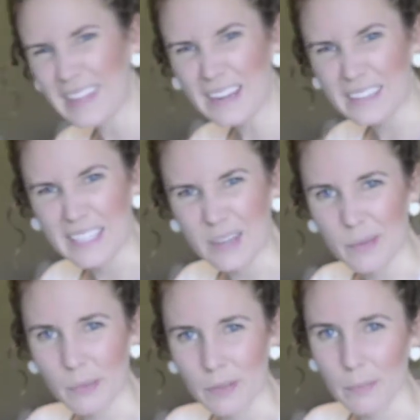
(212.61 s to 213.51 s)
little
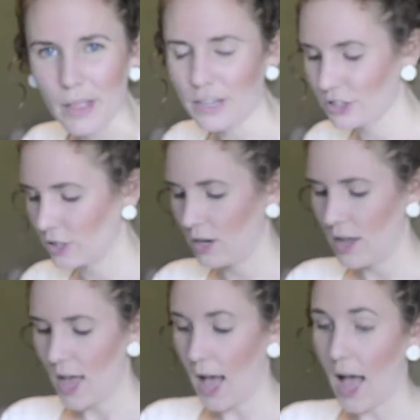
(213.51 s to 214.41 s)
tidbit with blush,
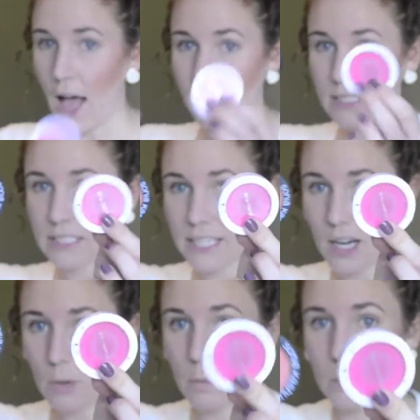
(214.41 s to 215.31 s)
see
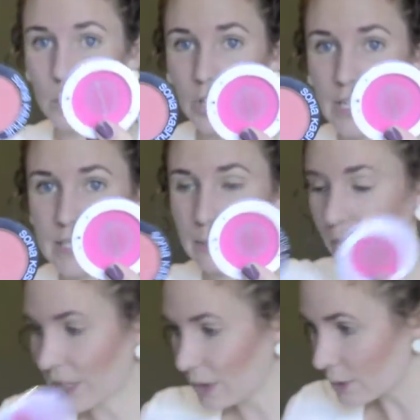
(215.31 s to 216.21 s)
how crazy
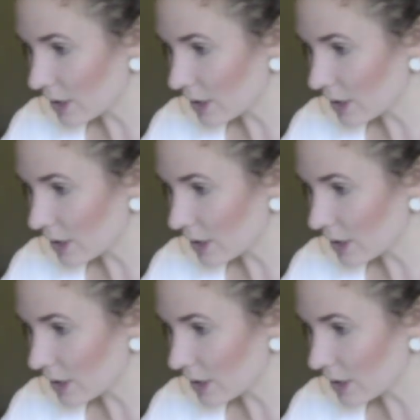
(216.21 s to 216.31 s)
bright those